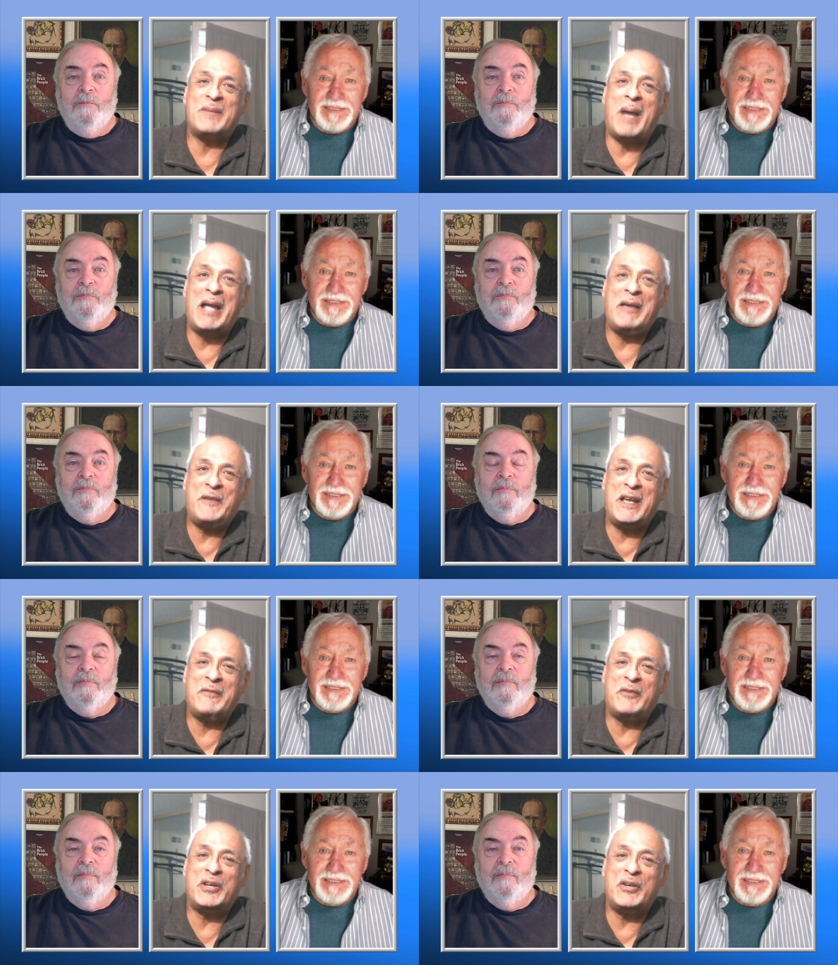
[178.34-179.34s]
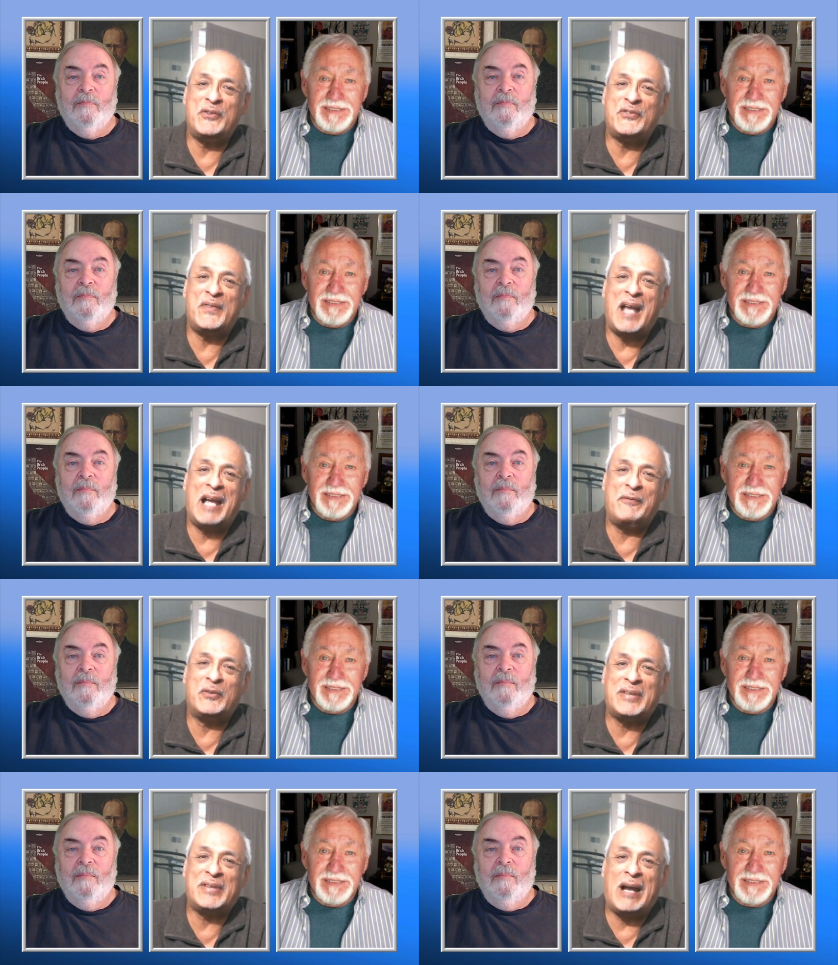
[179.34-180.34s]
Speaker 1: my favorite use of the Eiffel
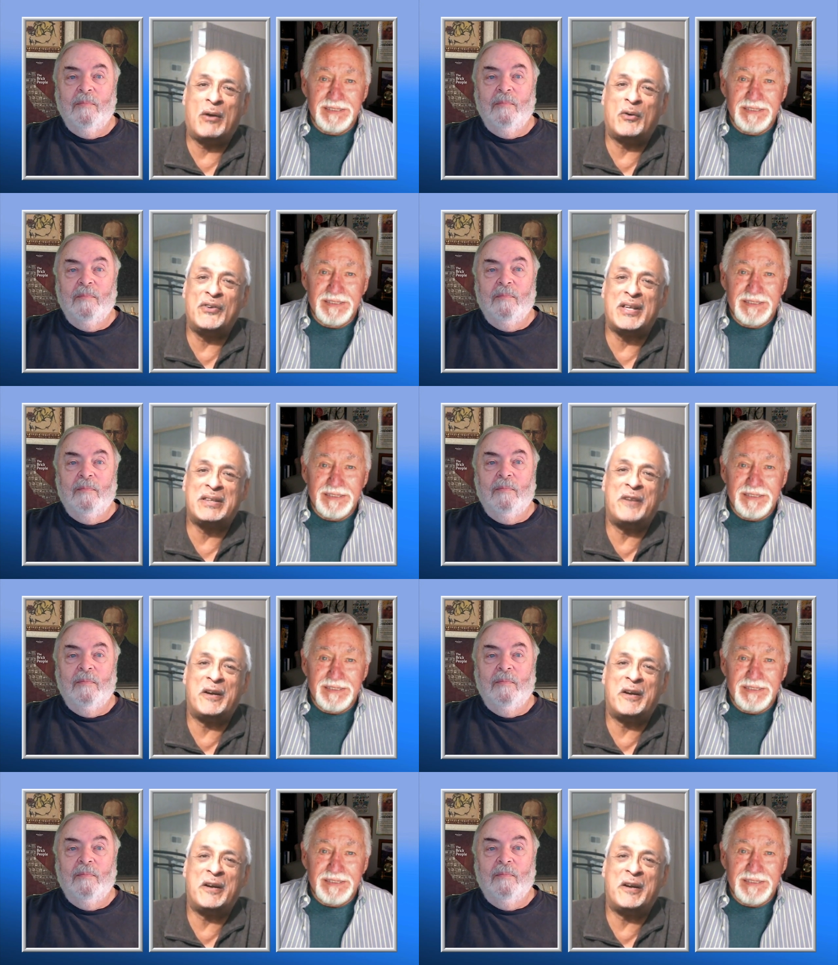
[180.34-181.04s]
Tower is at the very